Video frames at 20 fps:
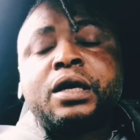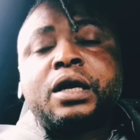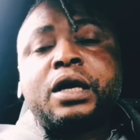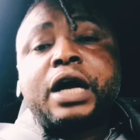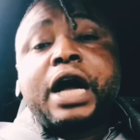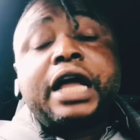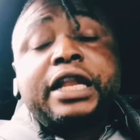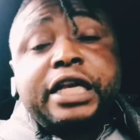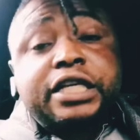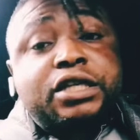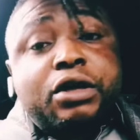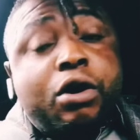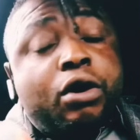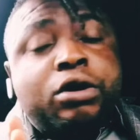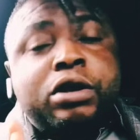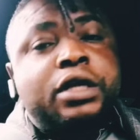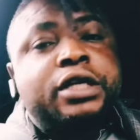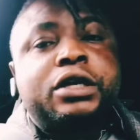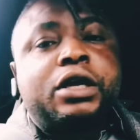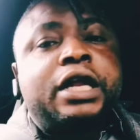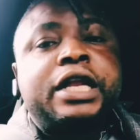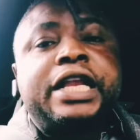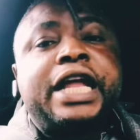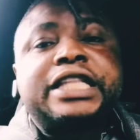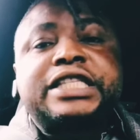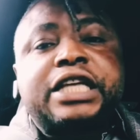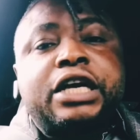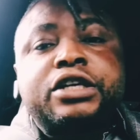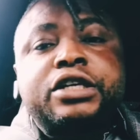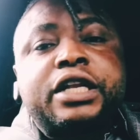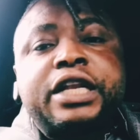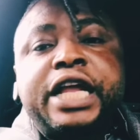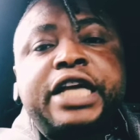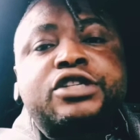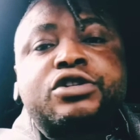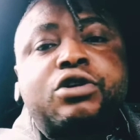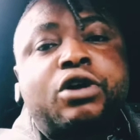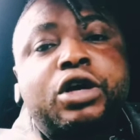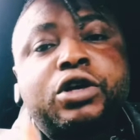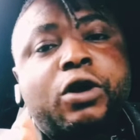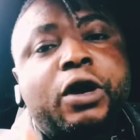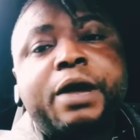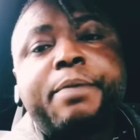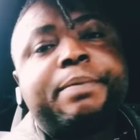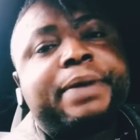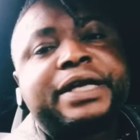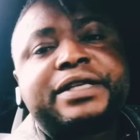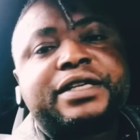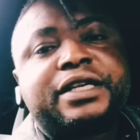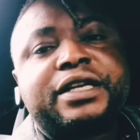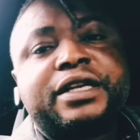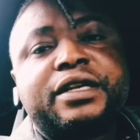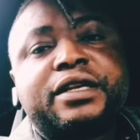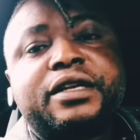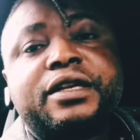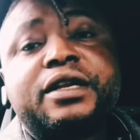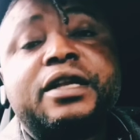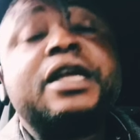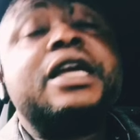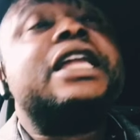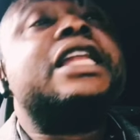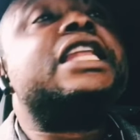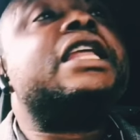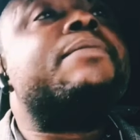and they say, oh, let's call your embassy. The